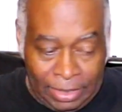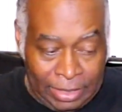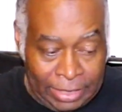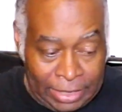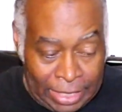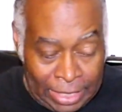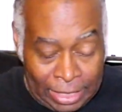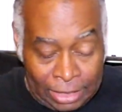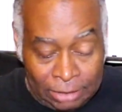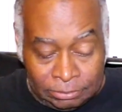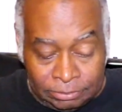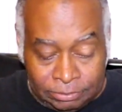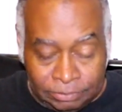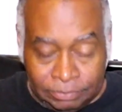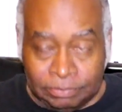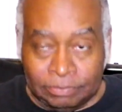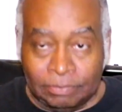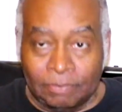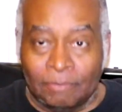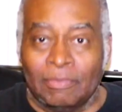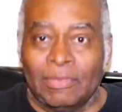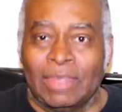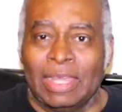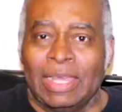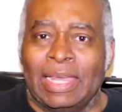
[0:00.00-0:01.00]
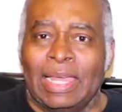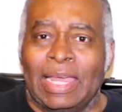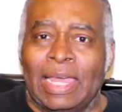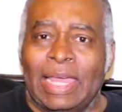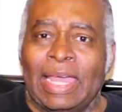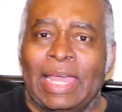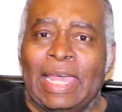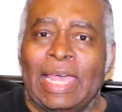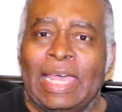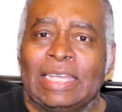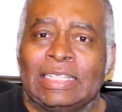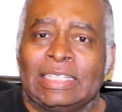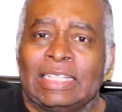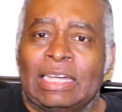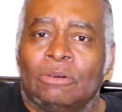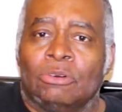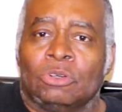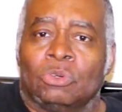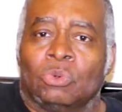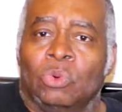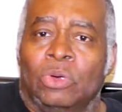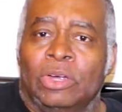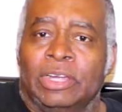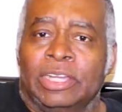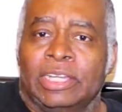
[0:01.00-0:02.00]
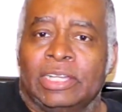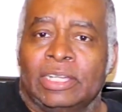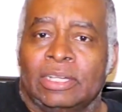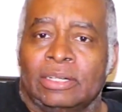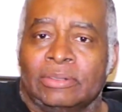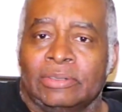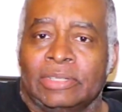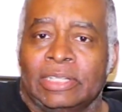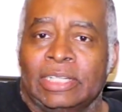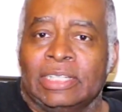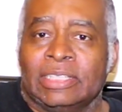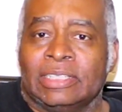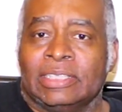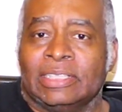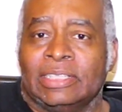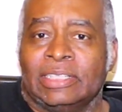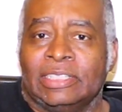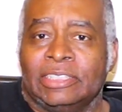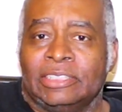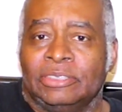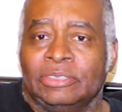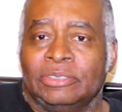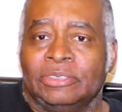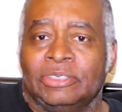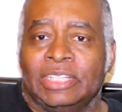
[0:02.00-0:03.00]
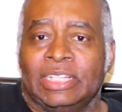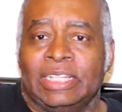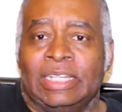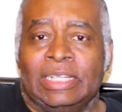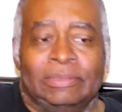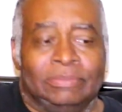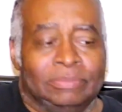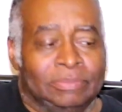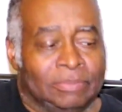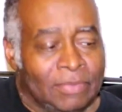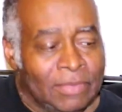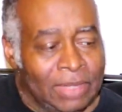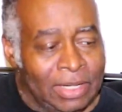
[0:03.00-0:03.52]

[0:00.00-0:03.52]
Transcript: Now, as I was working on this, and as you see,